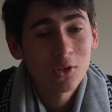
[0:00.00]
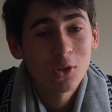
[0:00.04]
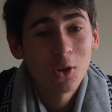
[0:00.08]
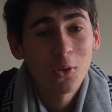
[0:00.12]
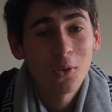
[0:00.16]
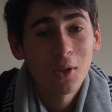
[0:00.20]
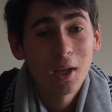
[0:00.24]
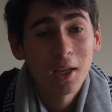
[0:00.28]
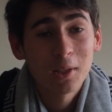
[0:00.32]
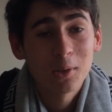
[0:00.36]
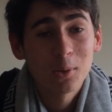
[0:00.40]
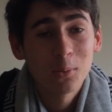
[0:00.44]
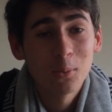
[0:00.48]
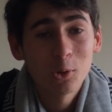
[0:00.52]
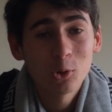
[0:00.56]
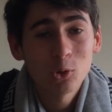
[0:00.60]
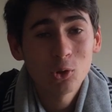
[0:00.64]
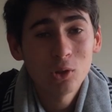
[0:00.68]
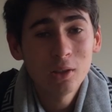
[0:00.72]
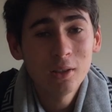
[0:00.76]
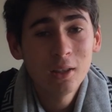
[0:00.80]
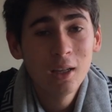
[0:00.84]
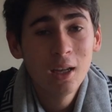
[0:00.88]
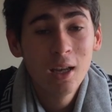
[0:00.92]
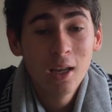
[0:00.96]
So thanks for
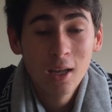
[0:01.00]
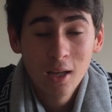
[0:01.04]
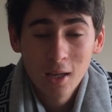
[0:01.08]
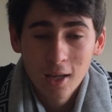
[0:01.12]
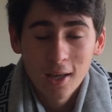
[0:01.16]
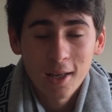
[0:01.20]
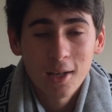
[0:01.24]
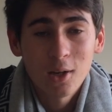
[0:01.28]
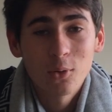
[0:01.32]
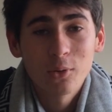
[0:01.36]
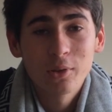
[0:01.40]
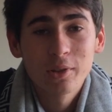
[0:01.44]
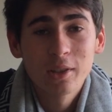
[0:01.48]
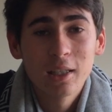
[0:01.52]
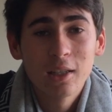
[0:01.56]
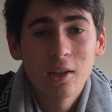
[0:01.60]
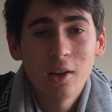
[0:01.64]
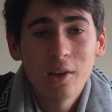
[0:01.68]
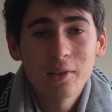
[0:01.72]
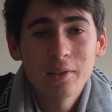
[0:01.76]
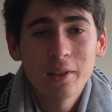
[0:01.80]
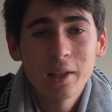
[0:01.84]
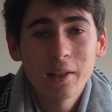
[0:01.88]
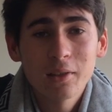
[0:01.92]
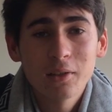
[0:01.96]
watching, and I'll see you
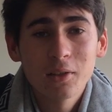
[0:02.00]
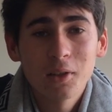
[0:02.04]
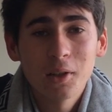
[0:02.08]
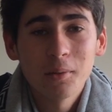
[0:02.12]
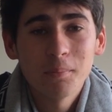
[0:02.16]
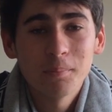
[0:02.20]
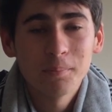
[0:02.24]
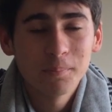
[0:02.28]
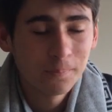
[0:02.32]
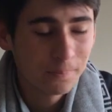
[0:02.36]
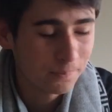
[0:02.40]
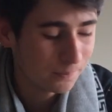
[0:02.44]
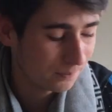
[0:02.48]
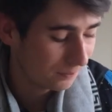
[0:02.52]
guys next time.